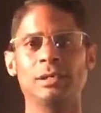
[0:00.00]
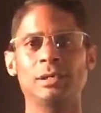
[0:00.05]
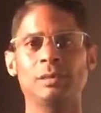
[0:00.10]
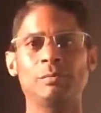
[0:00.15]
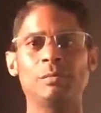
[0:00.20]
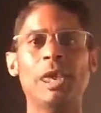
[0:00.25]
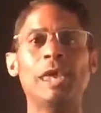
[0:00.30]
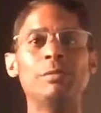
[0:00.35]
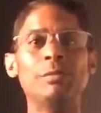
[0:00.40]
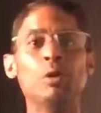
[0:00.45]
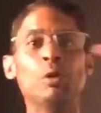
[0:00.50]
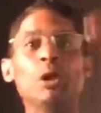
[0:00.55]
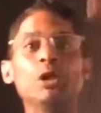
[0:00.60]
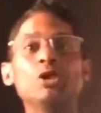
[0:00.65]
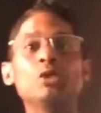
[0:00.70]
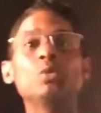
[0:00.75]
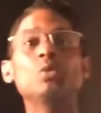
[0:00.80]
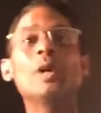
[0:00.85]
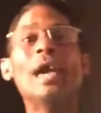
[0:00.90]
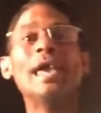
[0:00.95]
Maybe when
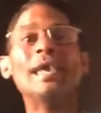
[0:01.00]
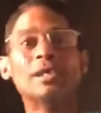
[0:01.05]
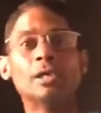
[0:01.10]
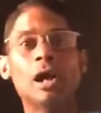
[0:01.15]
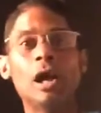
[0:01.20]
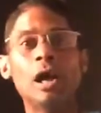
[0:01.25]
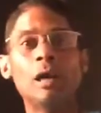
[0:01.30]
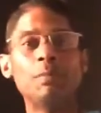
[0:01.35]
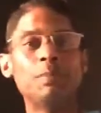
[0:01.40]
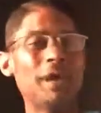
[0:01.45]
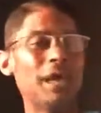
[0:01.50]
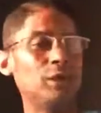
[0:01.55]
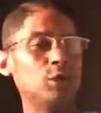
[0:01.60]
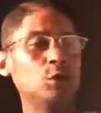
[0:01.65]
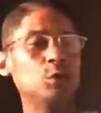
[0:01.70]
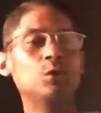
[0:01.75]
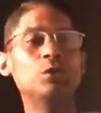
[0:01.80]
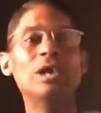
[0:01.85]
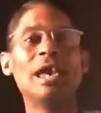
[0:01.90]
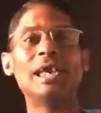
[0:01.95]
you rank up and you
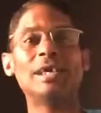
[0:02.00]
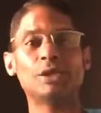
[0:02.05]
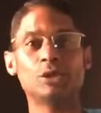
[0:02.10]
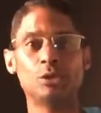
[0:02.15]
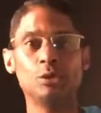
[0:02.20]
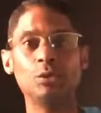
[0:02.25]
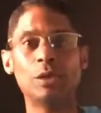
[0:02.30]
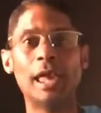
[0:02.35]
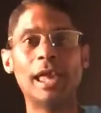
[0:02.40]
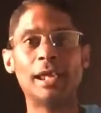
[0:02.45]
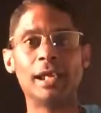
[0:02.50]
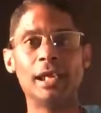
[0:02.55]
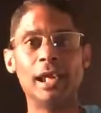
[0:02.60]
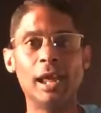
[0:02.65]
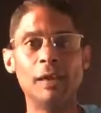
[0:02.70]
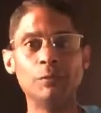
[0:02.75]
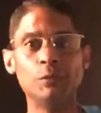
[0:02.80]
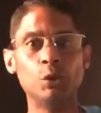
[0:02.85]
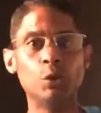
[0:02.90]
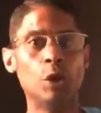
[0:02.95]
get to that
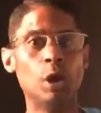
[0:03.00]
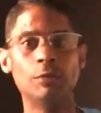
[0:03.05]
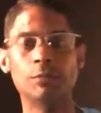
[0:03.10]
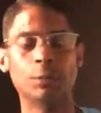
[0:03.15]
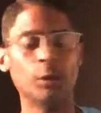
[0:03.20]
level